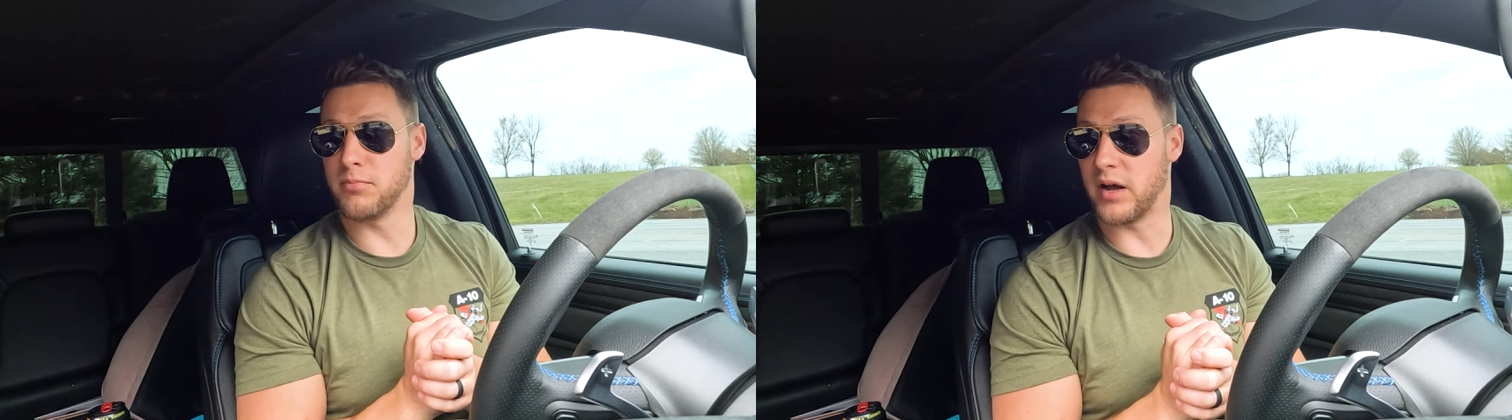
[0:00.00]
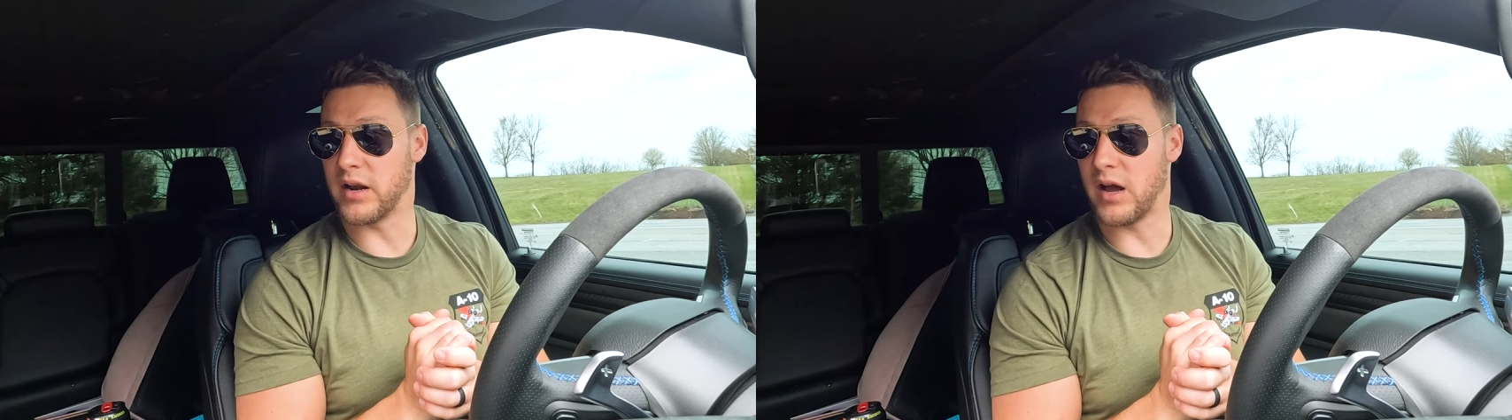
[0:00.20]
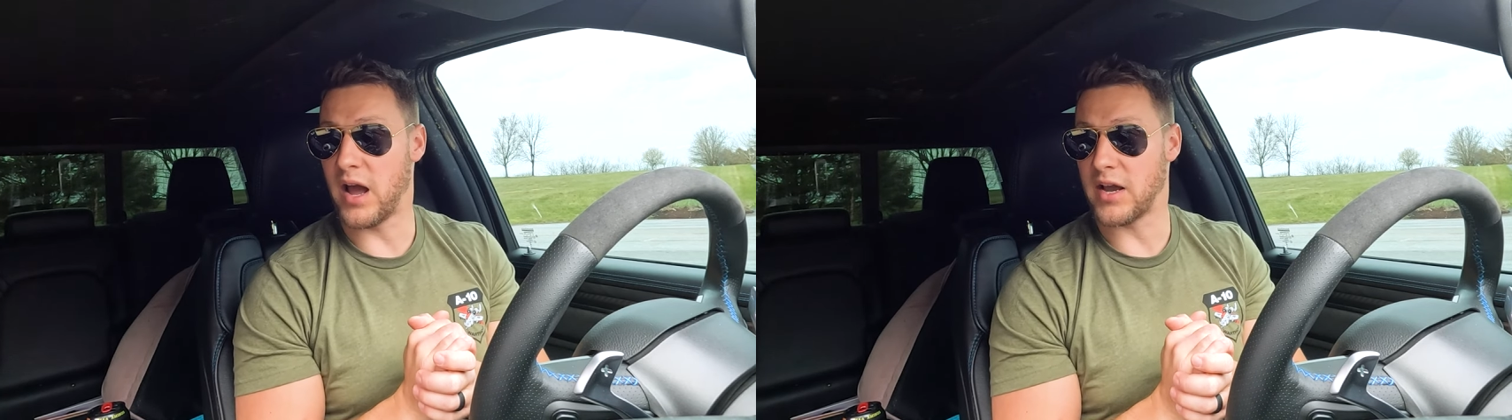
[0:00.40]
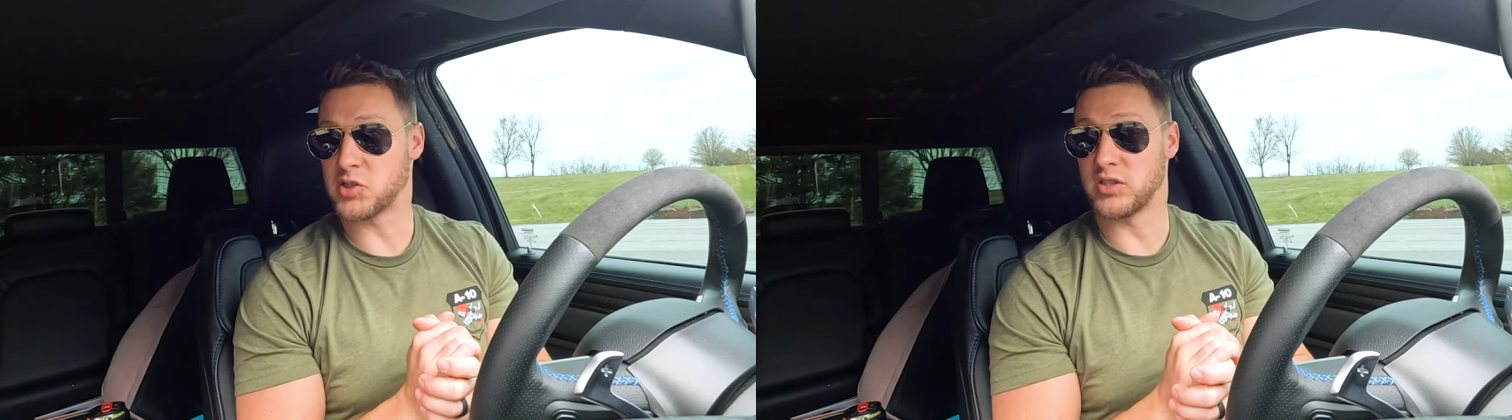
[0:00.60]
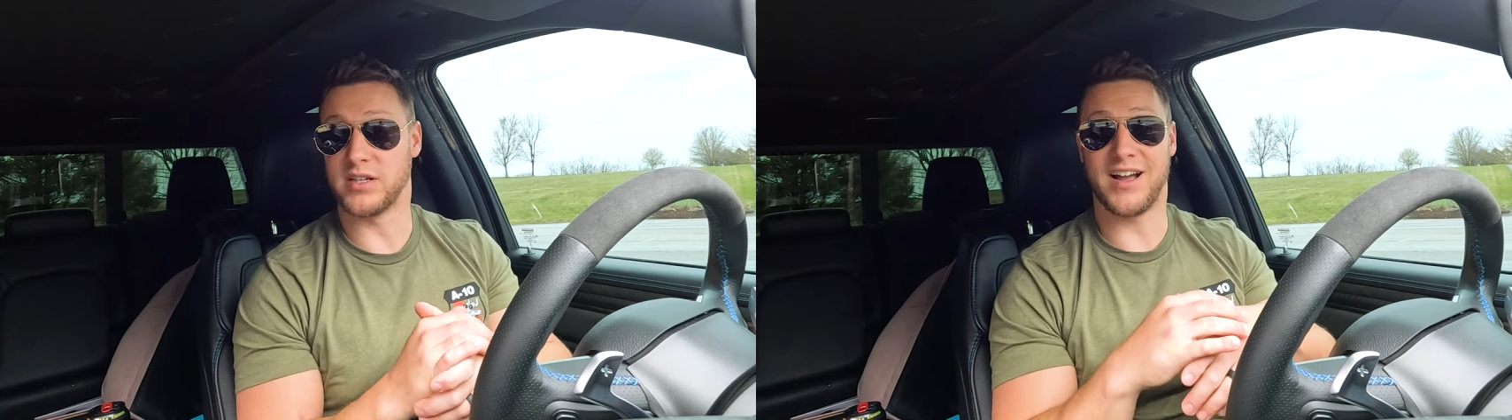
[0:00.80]
but I
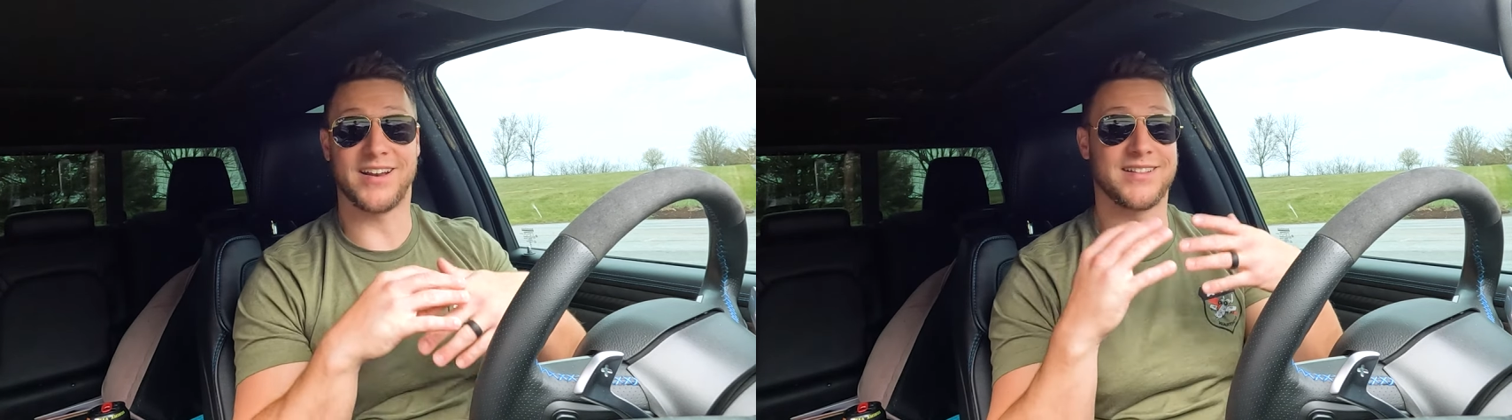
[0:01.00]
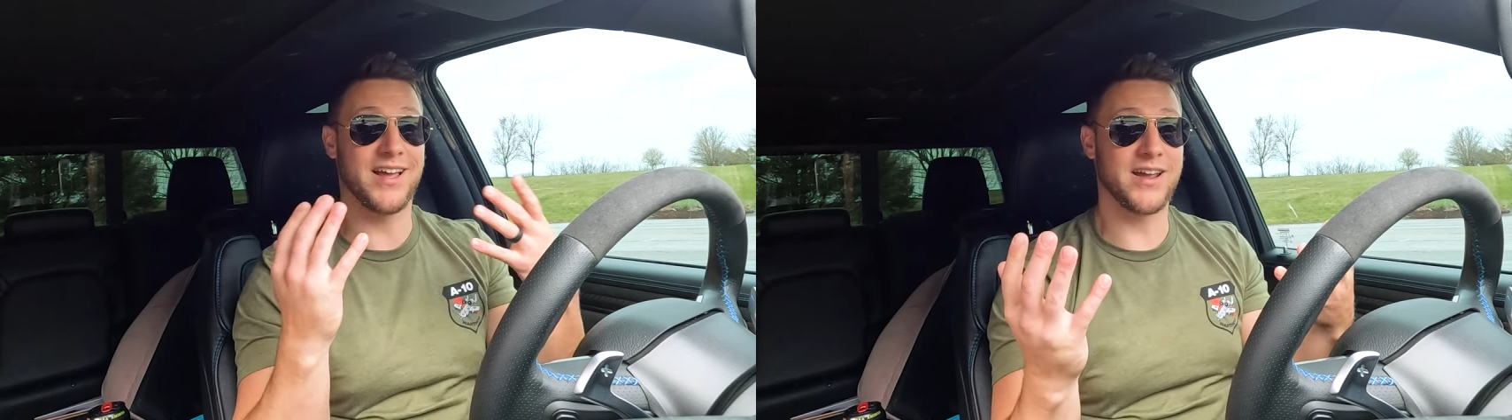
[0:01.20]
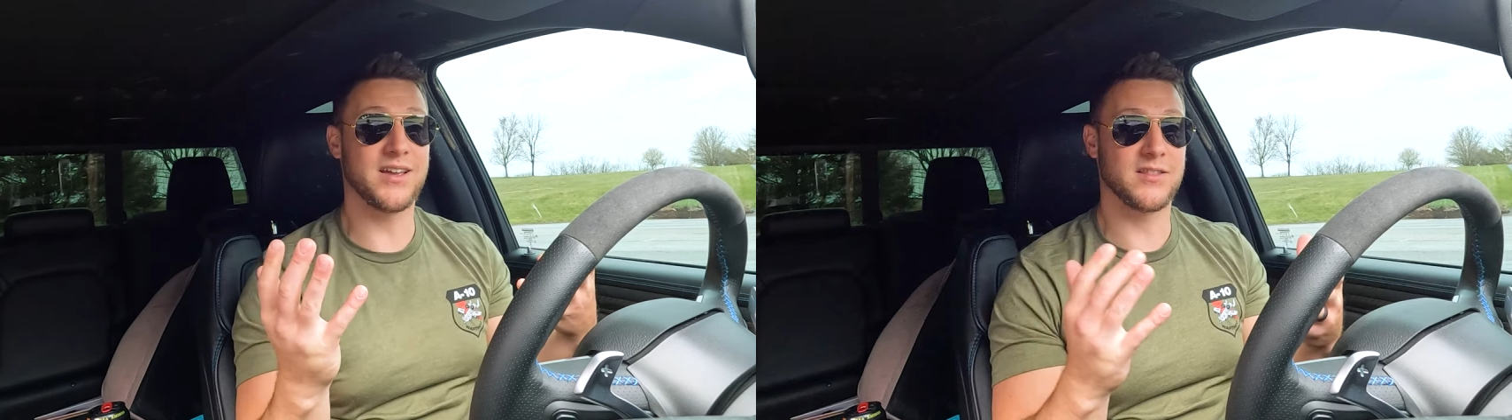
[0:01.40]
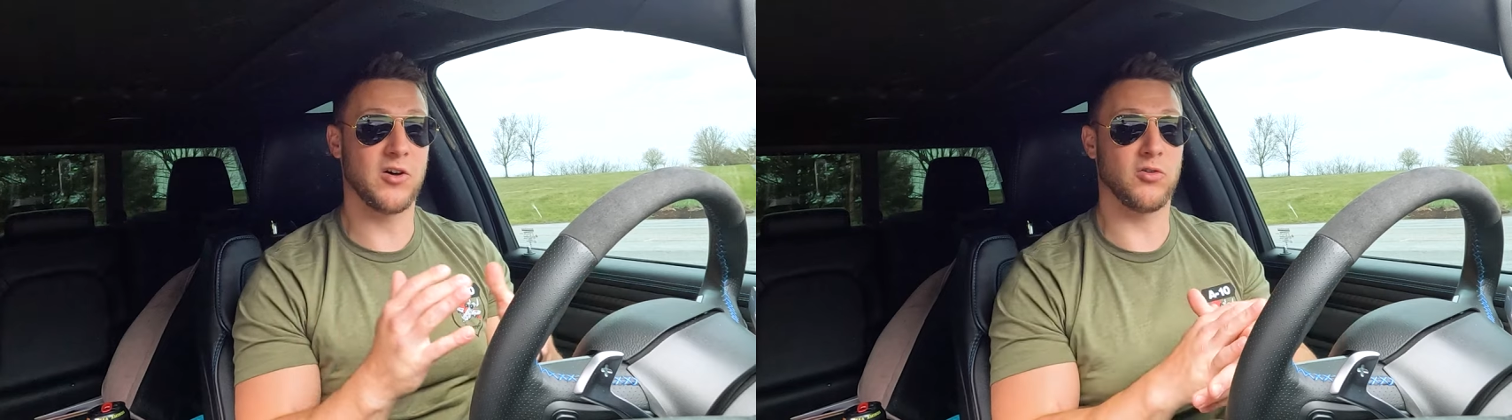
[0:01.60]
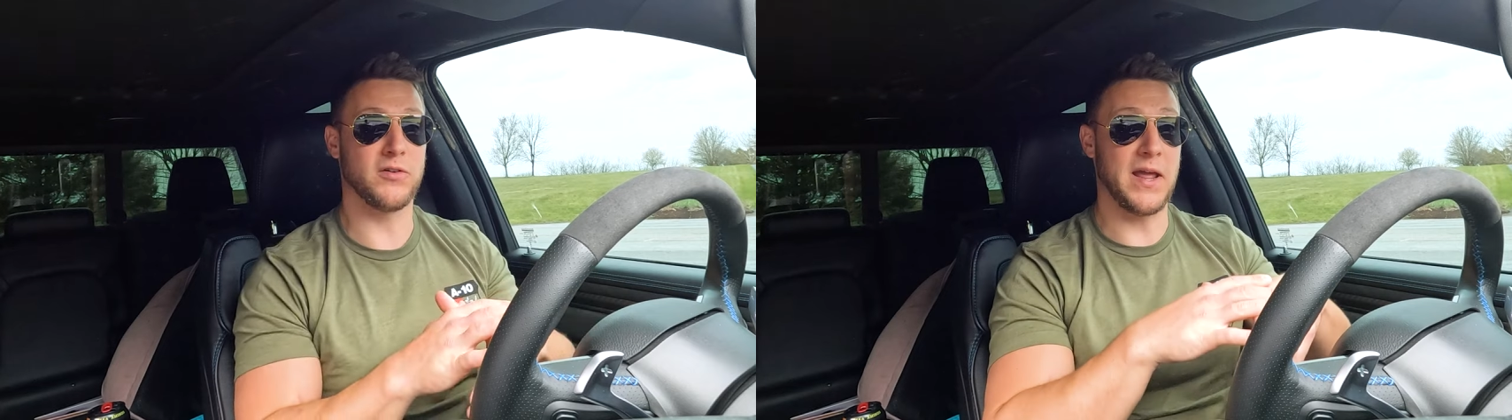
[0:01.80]
actually kind of like the
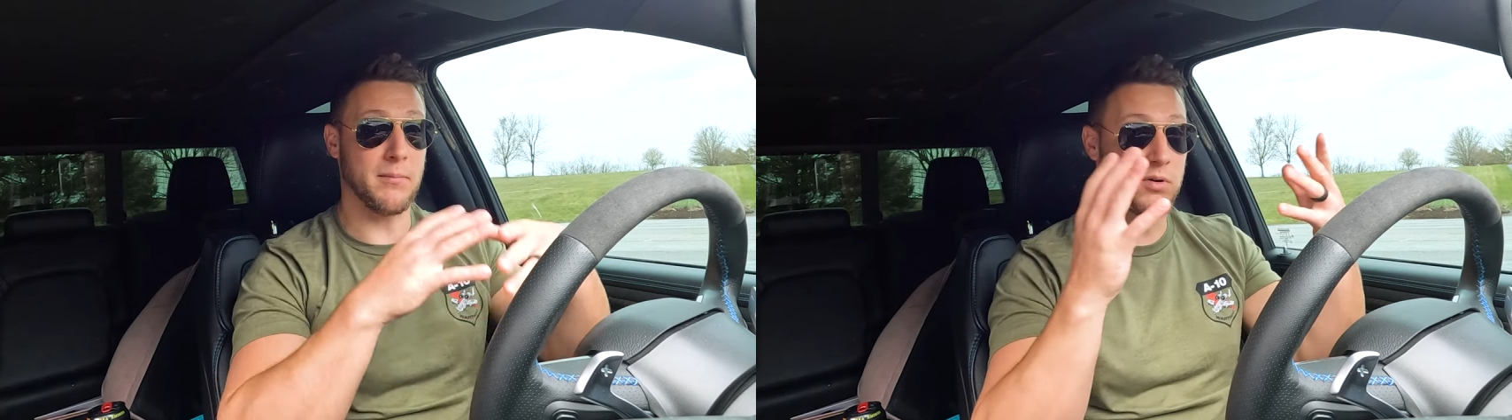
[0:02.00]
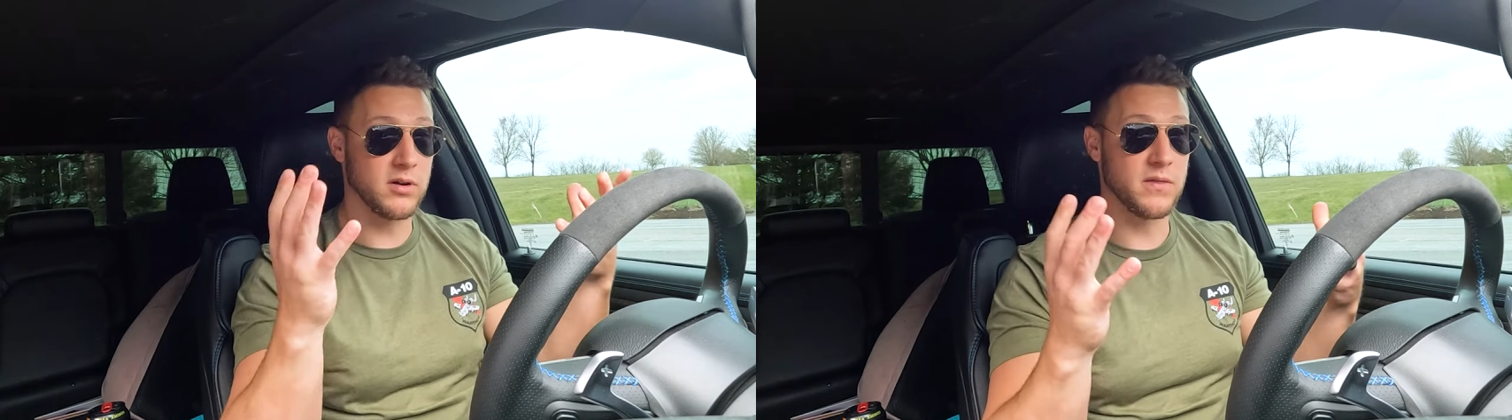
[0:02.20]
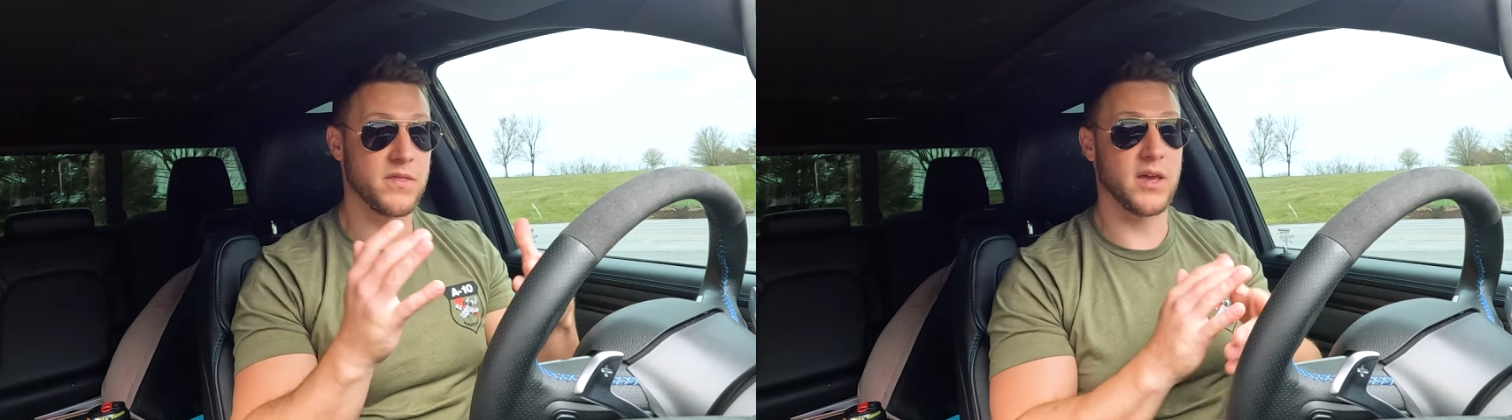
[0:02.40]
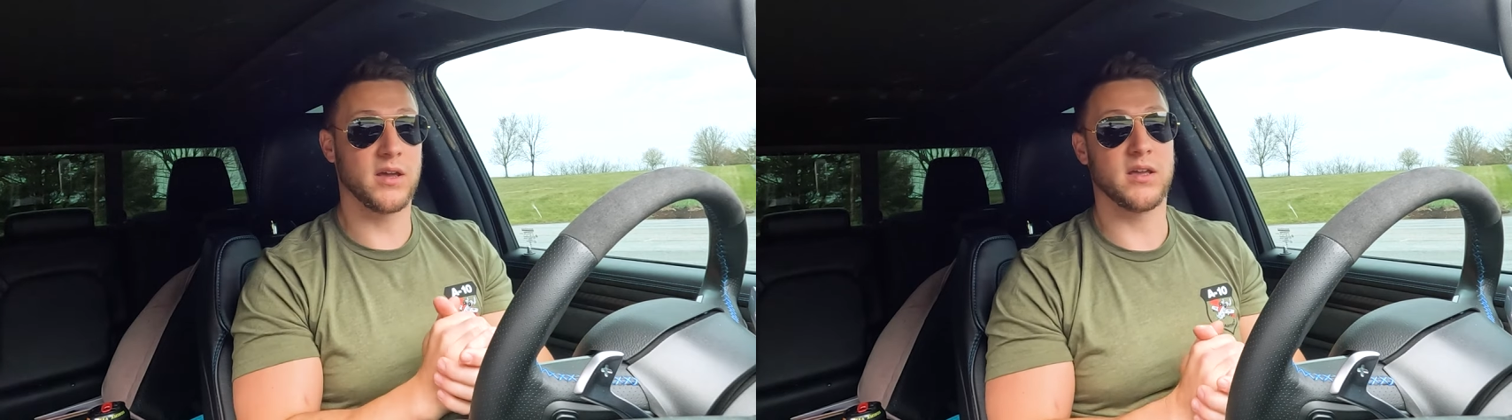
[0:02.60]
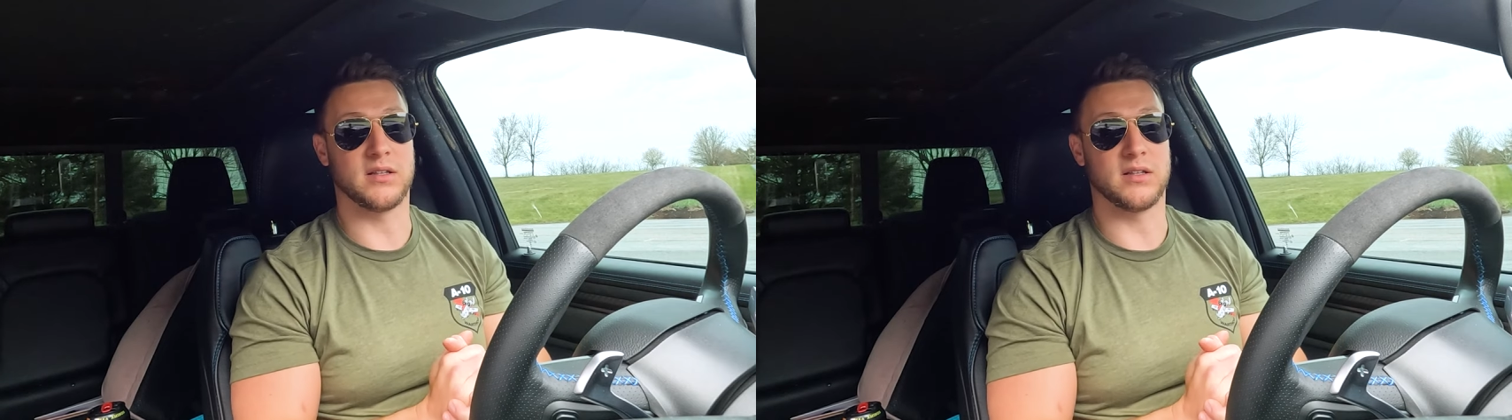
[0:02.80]
whole neighborhood thing,